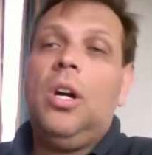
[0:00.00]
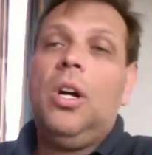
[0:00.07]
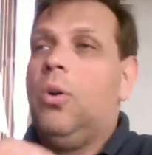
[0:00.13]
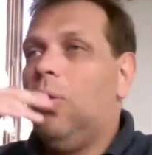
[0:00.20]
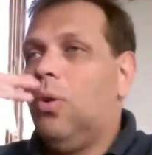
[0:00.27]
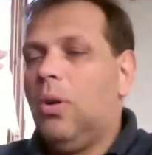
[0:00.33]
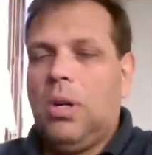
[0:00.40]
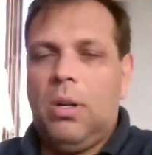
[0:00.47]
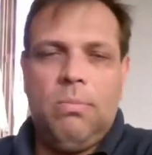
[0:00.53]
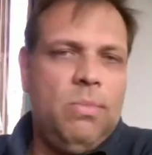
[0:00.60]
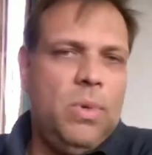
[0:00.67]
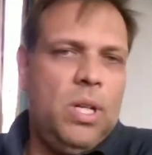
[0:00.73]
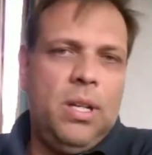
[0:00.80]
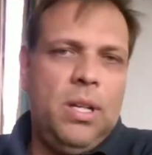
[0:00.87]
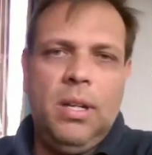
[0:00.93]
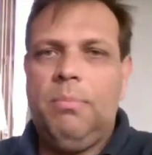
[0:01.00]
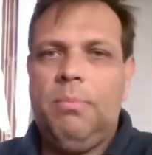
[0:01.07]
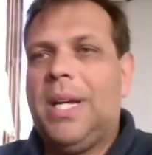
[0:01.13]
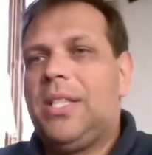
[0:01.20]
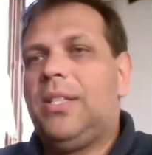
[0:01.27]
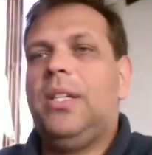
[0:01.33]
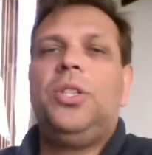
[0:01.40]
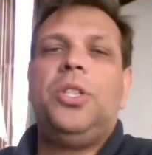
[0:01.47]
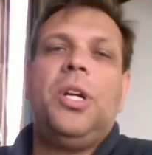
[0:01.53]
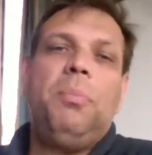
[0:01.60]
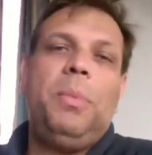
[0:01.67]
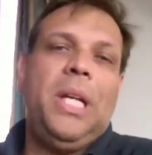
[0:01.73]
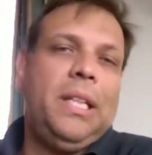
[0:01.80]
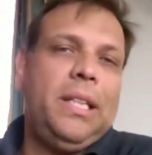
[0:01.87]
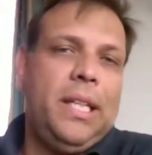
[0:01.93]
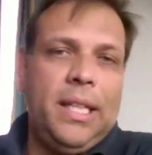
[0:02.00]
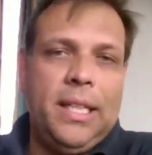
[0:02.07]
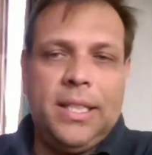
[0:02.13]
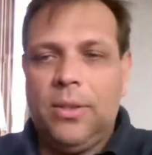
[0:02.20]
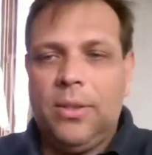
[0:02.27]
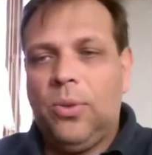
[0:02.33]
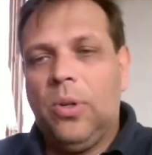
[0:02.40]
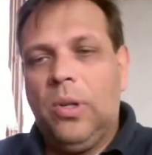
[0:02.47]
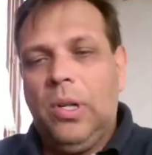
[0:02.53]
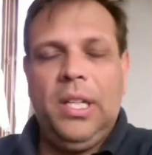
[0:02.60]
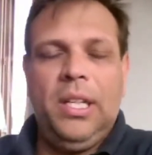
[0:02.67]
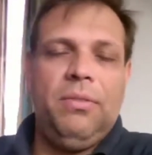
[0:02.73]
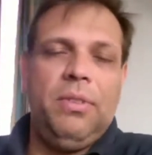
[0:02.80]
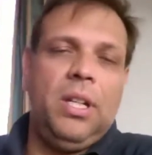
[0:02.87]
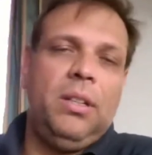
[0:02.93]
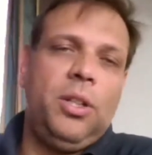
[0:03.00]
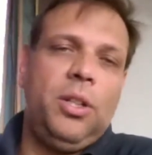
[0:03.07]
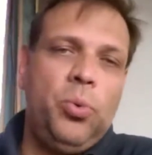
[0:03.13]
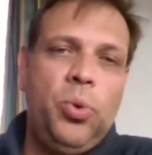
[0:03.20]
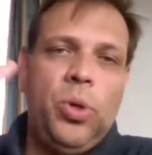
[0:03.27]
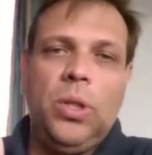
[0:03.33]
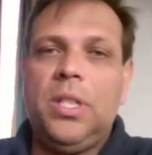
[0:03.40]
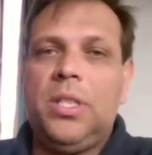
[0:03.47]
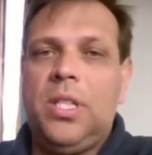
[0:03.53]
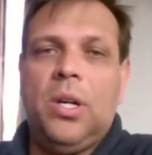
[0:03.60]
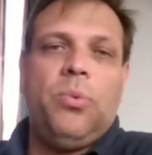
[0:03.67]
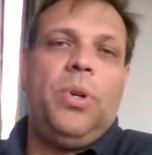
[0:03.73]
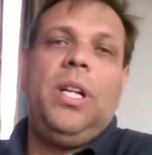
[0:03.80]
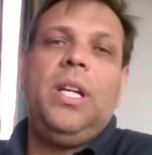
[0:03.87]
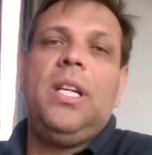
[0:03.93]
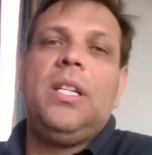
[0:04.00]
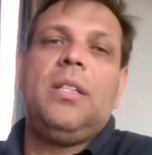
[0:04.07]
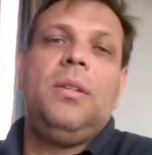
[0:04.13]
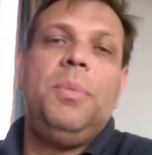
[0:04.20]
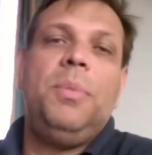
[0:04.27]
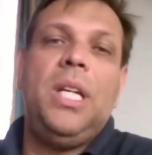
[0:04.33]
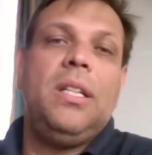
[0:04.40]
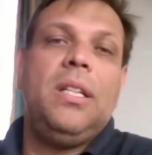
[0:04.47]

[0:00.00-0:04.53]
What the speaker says: or messenger meetings, or even the Google is now released the Meet,